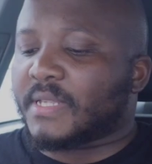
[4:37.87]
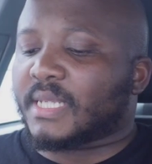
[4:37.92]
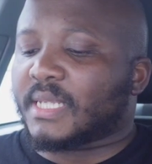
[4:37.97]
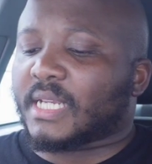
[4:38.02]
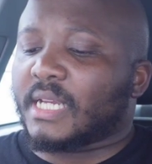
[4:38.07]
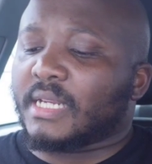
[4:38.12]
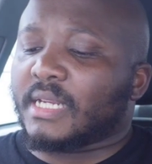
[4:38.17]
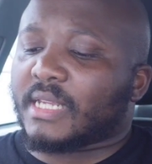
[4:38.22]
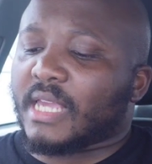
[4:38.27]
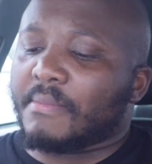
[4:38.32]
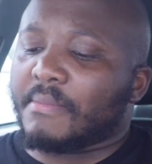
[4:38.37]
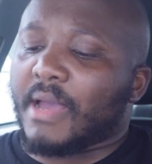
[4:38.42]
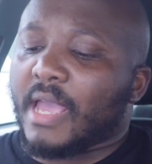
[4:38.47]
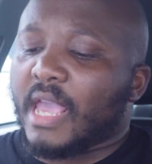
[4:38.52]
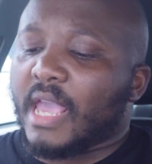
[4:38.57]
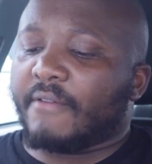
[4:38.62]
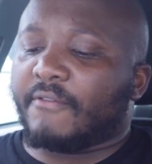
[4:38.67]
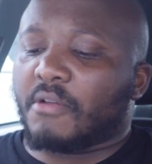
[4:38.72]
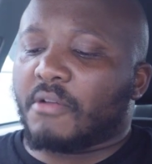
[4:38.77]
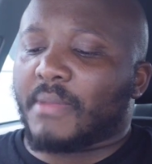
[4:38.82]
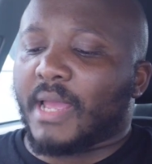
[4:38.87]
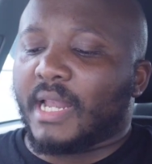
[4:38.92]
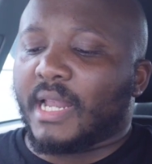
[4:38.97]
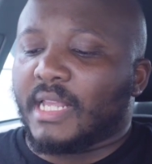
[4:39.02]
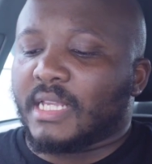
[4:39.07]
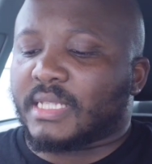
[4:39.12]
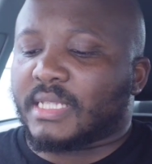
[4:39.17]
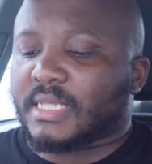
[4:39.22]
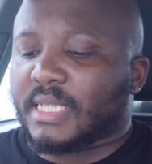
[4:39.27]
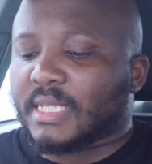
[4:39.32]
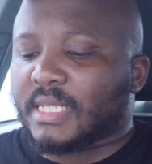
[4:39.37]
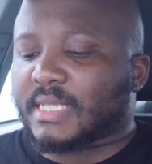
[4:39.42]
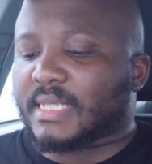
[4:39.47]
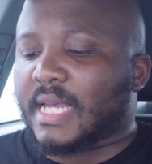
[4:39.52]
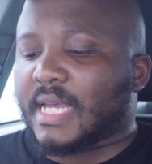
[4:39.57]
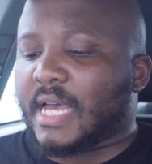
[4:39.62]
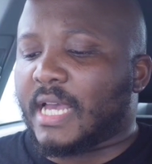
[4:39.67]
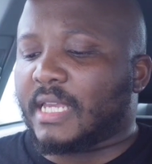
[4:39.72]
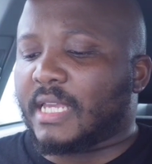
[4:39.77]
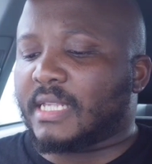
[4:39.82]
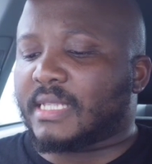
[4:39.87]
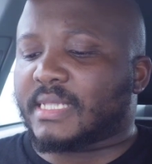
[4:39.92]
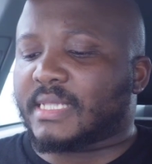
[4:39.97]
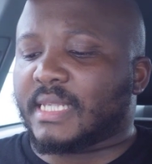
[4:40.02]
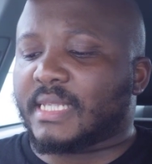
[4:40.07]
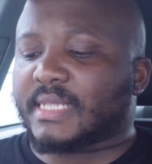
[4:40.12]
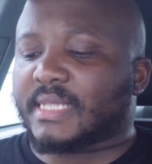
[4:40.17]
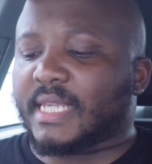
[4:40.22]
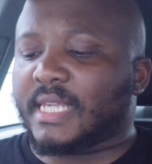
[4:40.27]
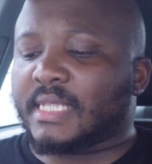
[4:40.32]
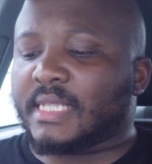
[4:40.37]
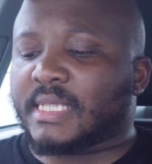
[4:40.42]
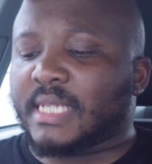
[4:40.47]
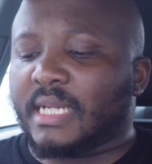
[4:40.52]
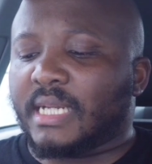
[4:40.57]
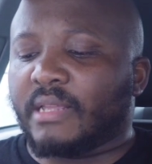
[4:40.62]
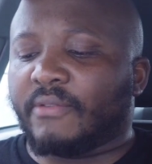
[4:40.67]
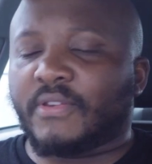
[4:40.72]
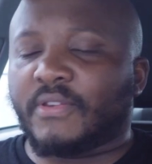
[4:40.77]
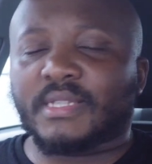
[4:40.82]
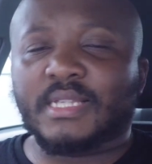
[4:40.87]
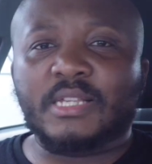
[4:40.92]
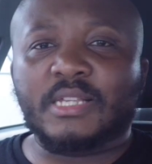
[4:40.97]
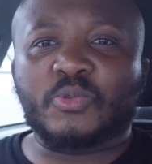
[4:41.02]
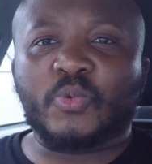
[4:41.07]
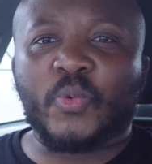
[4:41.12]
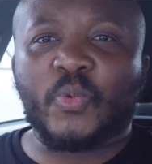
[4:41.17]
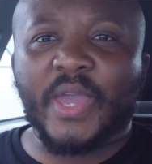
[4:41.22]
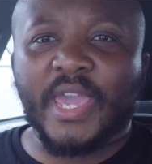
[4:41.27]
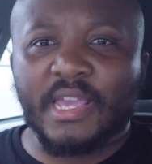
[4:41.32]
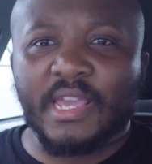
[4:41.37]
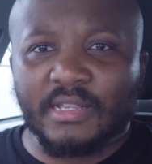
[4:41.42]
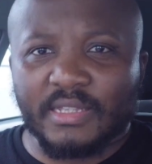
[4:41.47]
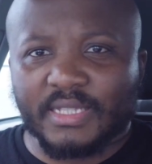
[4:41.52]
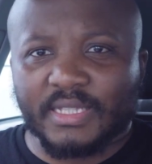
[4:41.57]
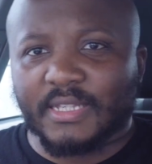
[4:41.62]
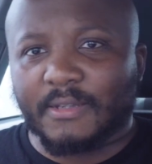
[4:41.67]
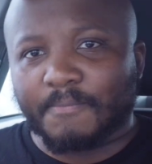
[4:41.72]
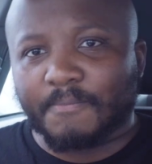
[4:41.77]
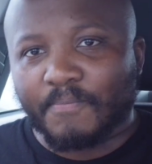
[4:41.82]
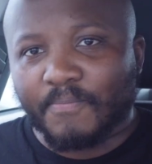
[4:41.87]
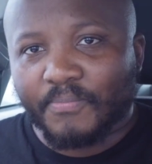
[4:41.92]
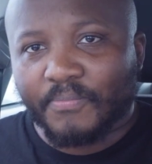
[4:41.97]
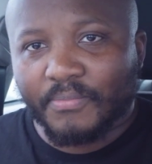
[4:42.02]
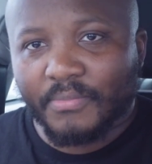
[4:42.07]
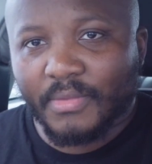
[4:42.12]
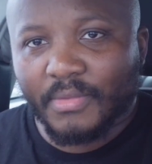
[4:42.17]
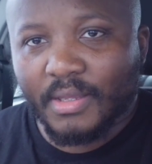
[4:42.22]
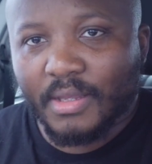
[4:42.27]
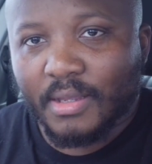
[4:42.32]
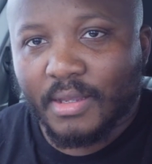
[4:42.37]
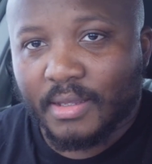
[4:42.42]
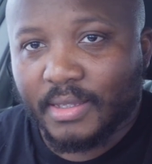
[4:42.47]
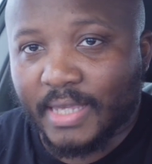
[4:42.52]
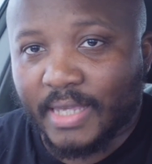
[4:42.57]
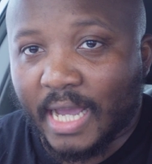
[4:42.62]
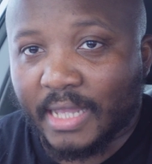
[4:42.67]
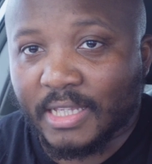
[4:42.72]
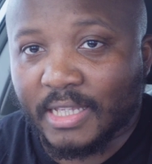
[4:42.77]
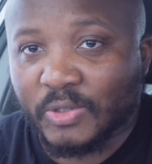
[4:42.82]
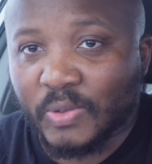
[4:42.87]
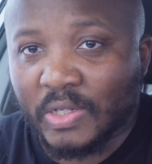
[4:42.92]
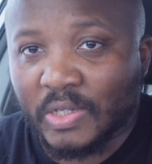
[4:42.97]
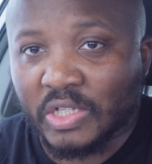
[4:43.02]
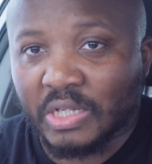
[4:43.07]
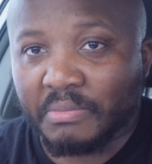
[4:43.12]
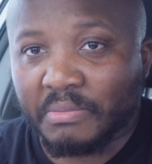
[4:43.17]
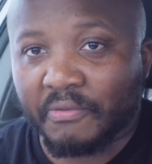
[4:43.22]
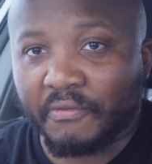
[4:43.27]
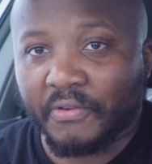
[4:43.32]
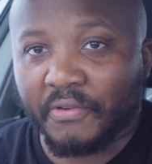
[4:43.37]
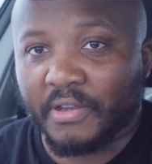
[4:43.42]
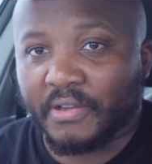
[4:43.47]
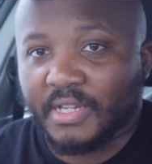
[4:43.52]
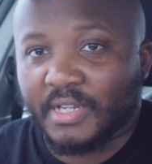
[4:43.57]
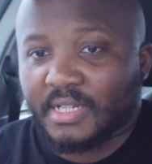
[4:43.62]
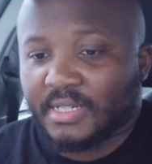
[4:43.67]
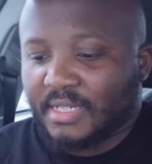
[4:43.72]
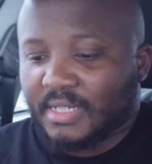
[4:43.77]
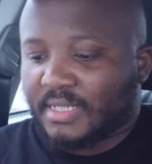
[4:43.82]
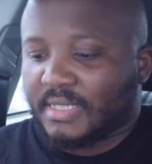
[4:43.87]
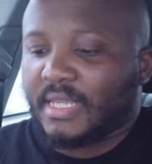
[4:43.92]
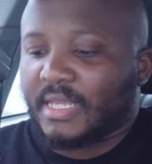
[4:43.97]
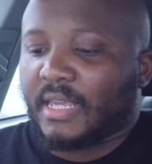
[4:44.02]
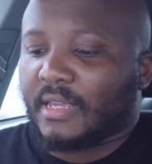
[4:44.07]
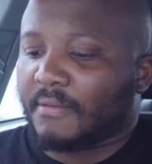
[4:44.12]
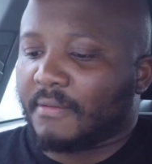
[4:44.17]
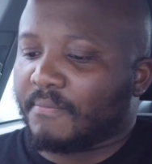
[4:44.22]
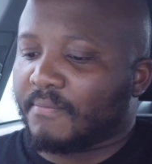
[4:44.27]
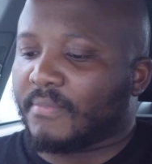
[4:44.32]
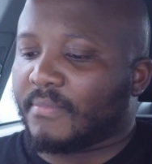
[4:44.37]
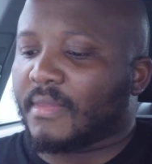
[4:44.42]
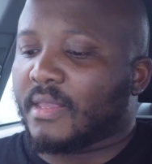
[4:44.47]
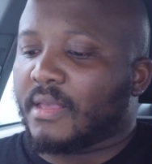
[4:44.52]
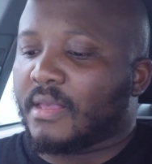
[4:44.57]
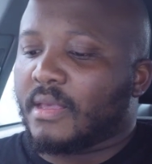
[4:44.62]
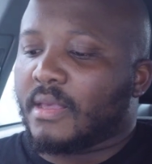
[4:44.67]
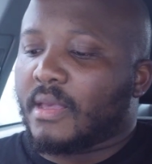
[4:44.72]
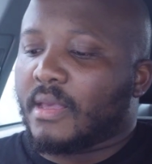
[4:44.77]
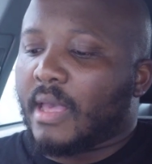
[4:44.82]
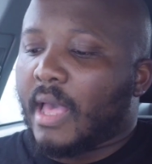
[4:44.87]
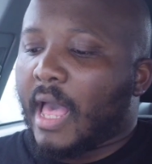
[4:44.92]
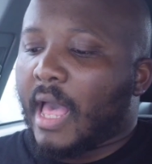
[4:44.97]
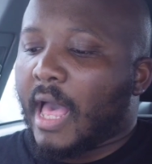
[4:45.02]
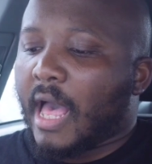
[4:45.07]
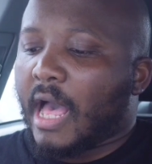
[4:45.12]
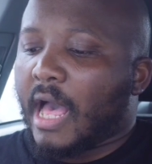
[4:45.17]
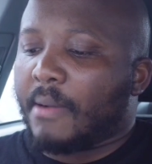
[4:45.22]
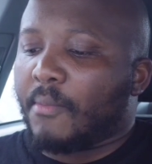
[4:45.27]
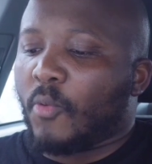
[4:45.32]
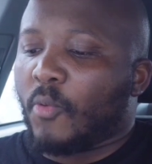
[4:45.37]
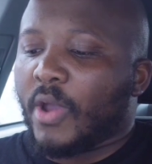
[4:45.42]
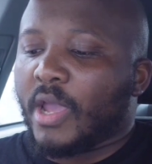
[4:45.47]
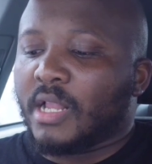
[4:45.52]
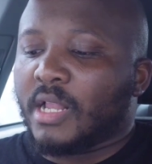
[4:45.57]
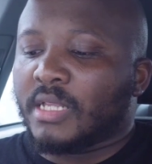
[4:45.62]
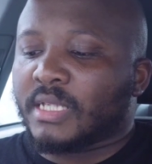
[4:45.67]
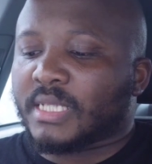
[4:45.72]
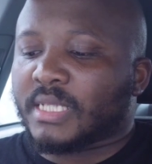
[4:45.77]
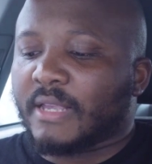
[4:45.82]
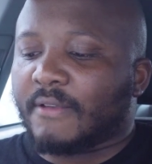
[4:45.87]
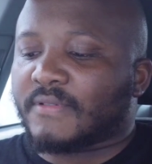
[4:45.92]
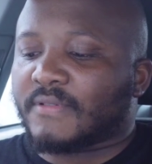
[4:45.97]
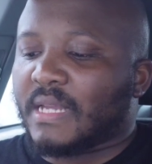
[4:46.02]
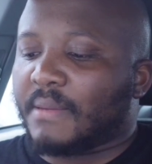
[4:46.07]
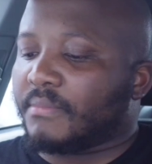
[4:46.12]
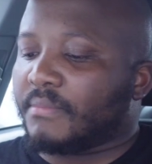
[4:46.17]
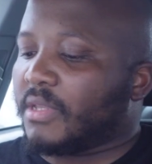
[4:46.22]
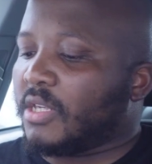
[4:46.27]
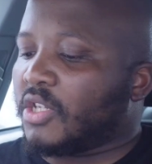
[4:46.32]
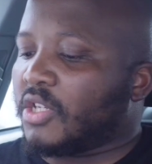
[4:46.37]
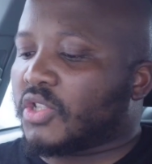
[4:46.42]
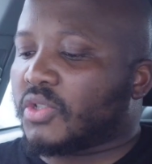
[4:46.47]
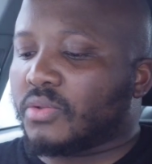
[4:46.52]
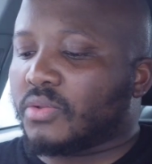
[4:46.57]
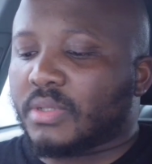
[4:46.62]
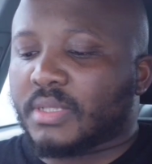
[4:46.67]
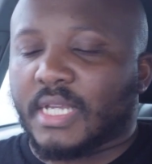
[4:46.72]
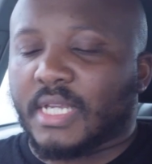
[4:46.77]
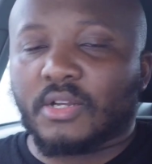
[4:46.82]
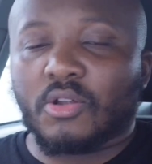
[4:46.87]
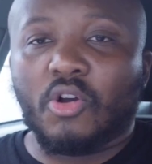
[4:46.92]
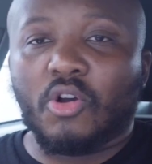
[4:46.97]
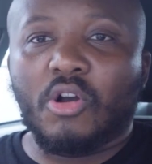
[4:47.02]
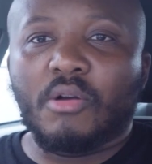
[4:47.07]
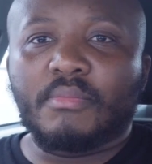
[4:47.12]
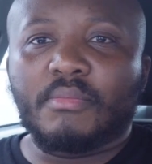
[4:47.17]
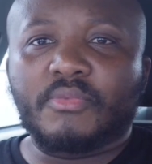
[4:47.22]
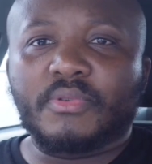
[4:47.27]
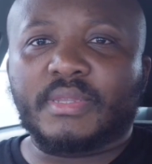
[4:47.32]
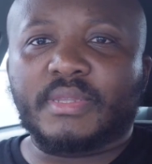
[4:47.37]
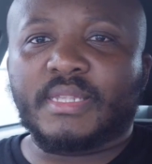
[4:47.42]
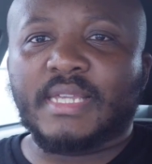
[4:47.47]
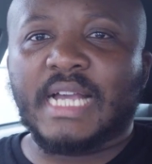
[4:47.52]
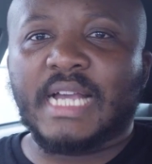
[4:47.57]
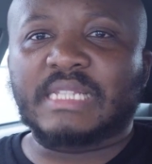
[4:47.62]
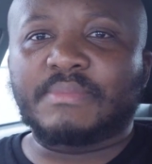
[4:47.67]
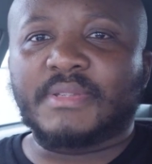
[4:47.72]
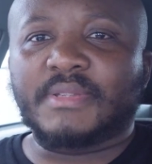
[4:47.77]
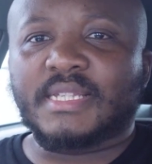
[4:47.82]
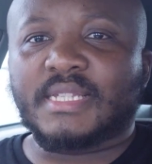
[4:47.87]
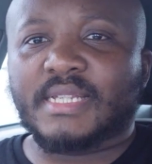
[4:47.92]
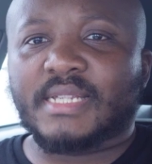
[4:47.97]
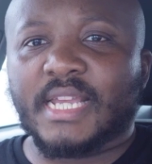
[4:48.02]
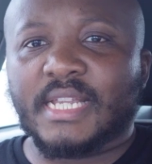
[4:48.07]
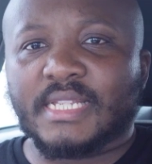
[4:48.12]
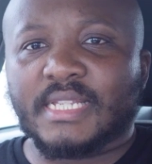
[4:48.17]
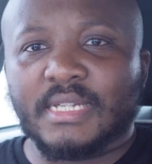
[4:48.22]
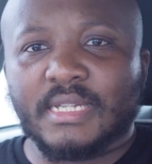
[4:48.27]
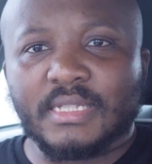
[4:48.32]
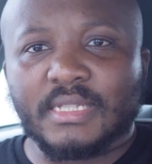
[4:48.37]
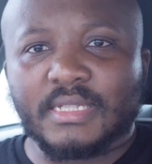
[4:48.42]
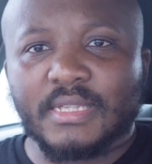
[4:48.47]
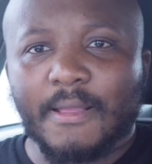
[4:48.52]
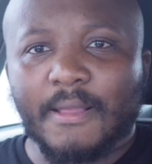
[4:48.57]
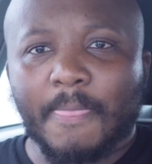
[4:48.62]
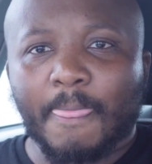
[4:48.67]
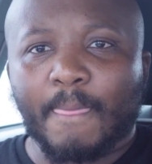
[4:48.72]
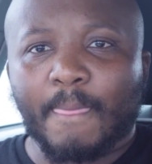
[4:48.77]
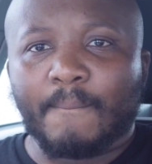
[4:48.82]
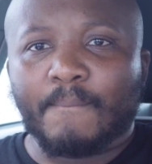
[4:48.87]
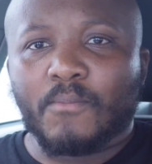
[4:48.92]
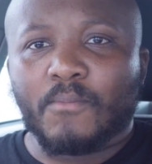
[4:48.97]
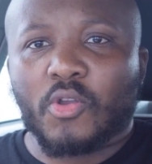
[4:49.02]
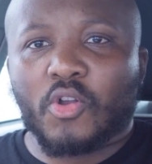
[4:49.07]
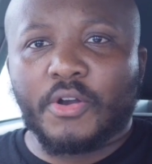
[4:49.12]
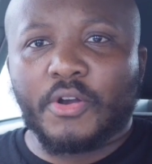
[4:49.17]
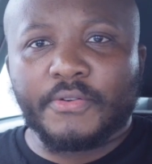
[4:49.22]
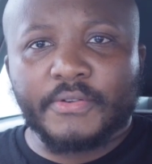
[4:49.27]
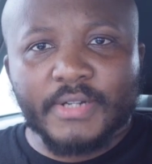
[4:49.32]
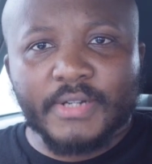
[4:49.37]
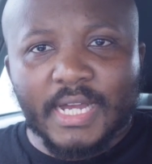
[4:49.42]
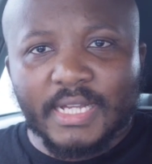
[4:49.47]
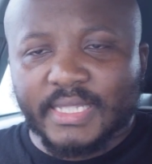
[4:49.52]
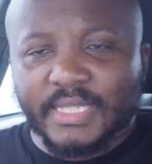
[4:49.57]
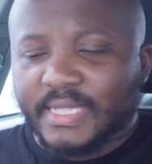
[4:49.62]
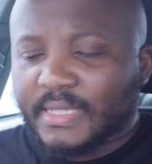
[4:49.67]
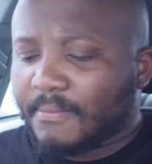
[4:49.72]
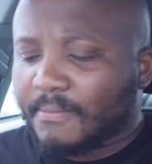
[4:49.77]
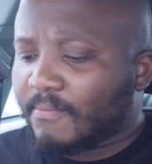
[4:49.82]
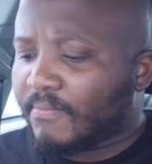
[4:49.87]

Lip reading: second game I have on my list, it's Italy versus Wales. Yeah, this one is going to be very interesting. Wales have some issues at home with the administrators, contracts.